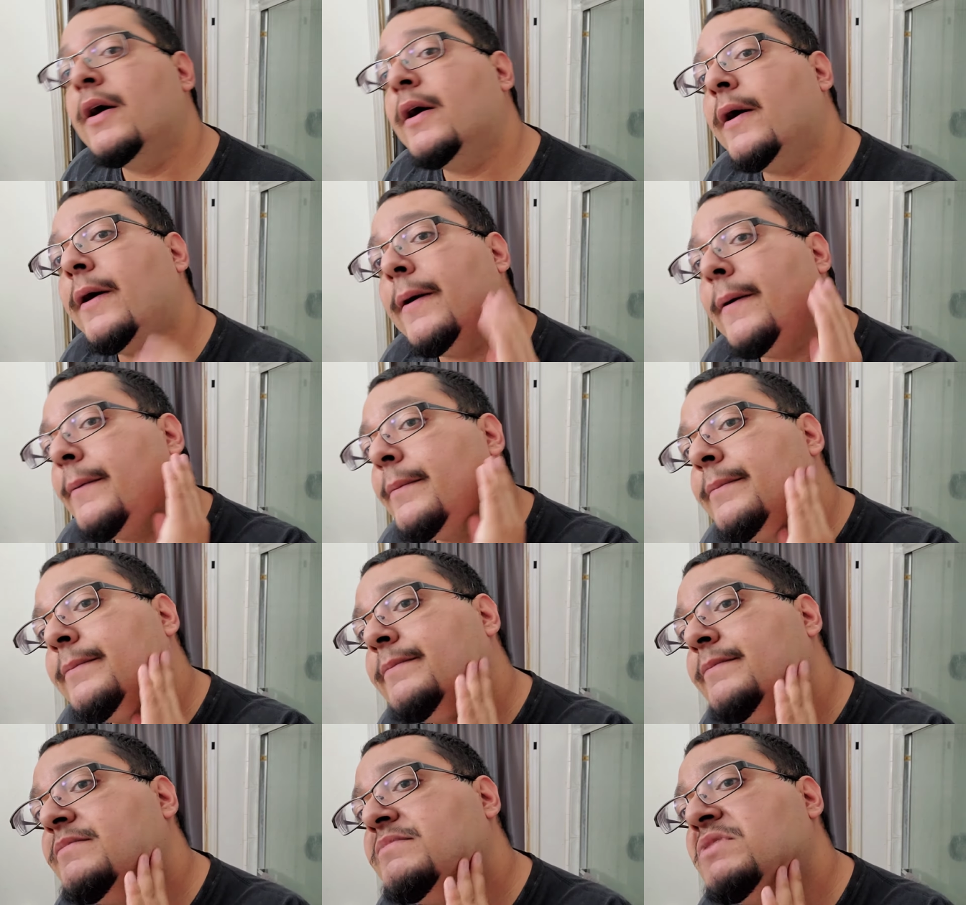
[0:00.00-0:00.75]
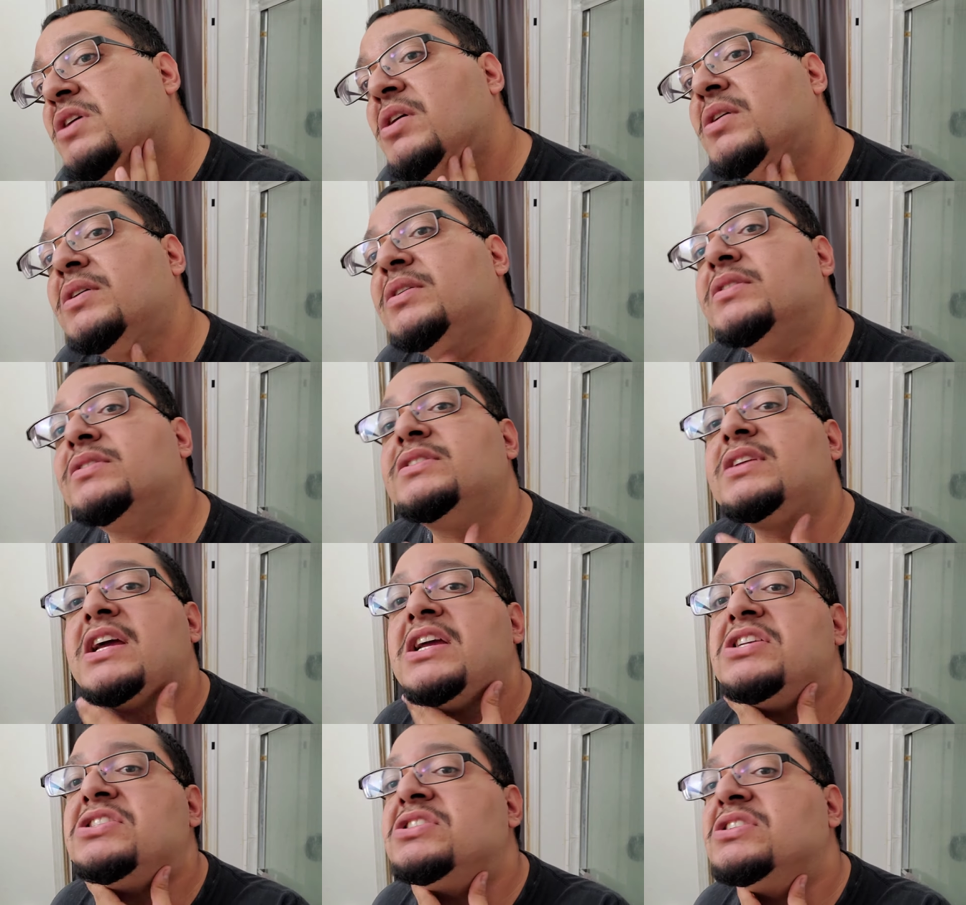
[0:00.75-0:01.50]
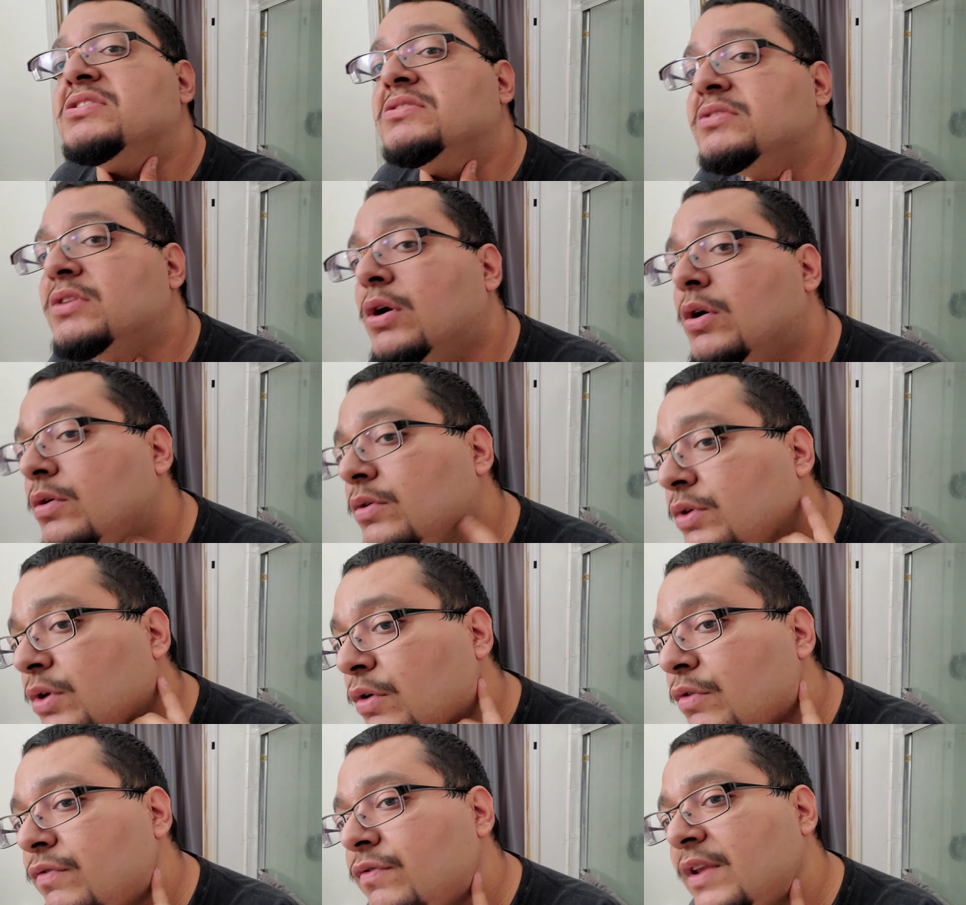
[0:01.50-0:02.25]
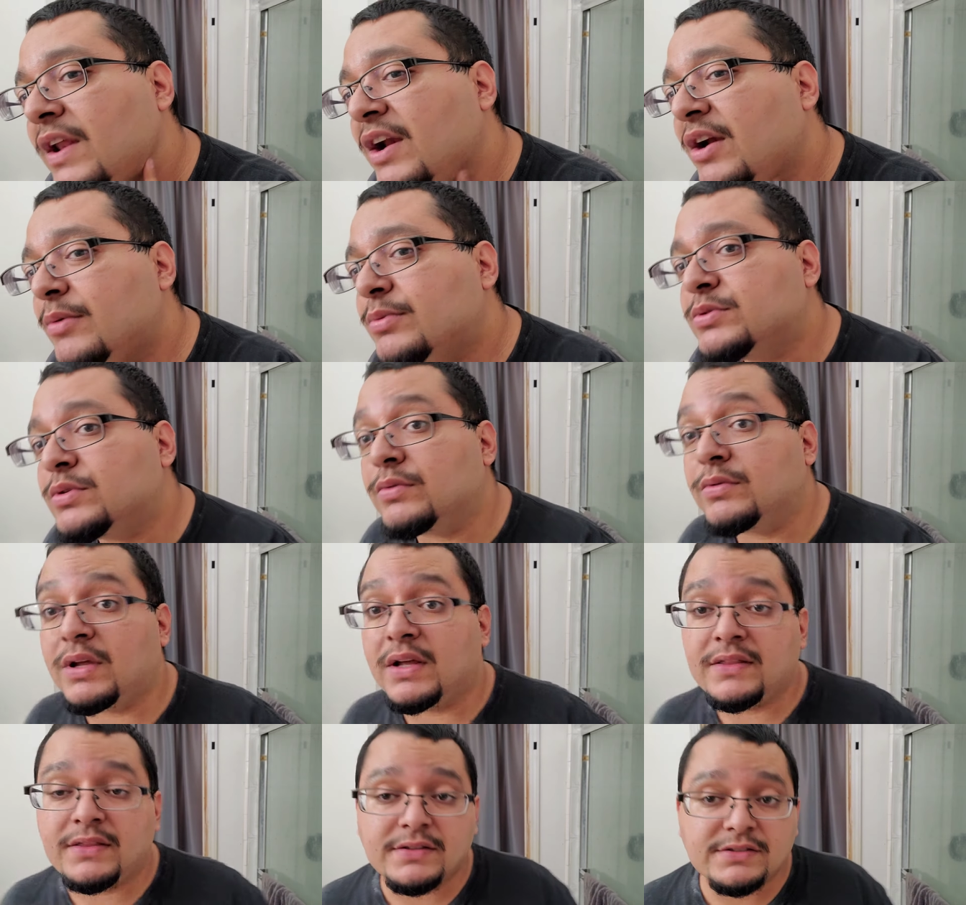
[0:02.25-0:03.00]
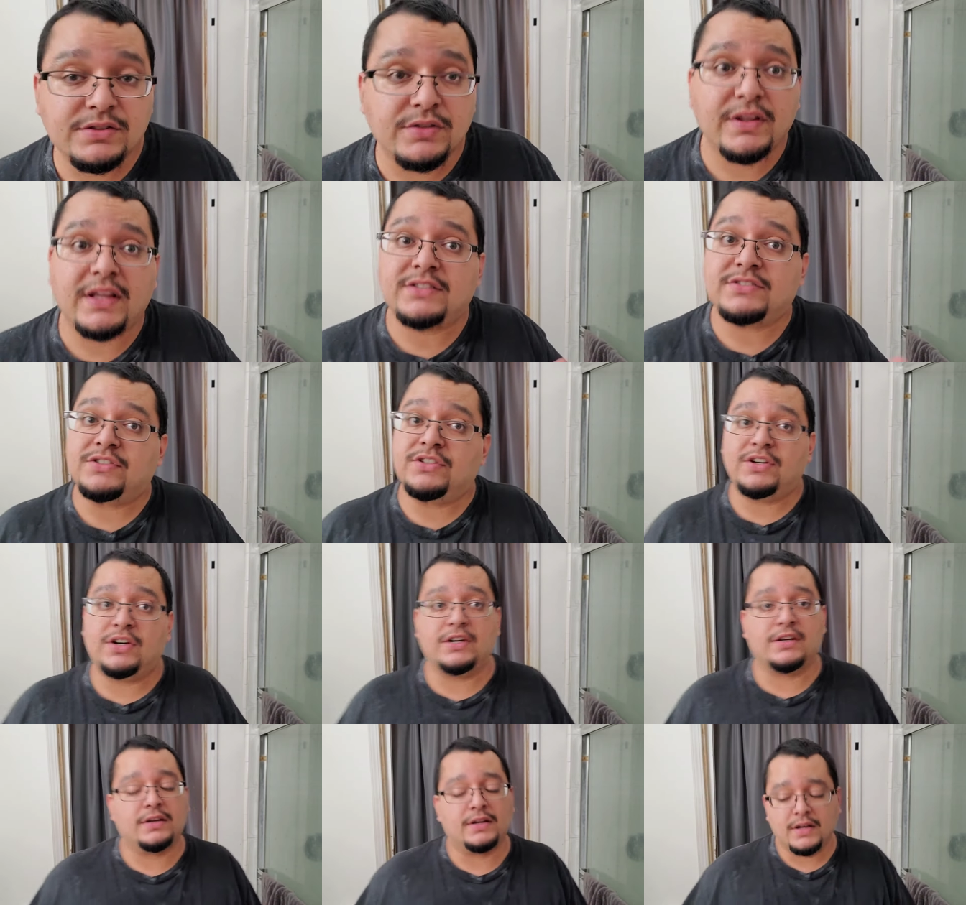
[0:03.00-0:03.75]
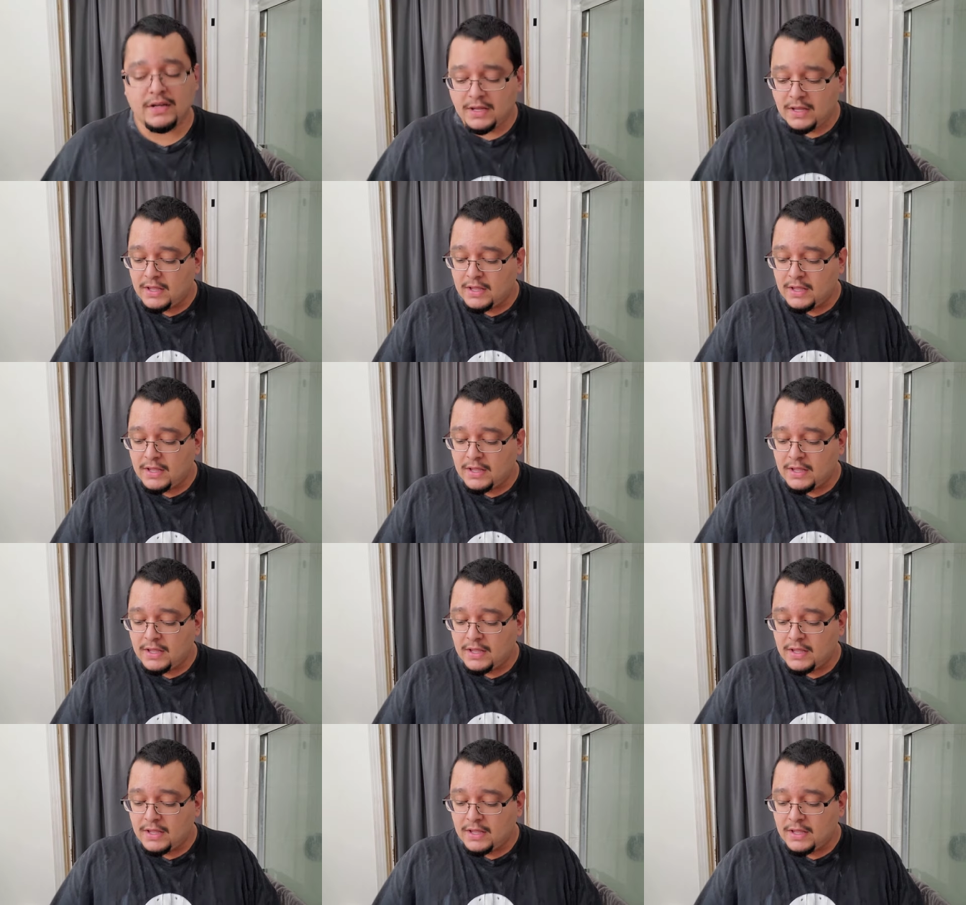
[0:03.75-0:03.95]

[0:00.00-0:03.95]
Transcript: oh, no irritation, no, no flare-ups, no nothing. So that's good.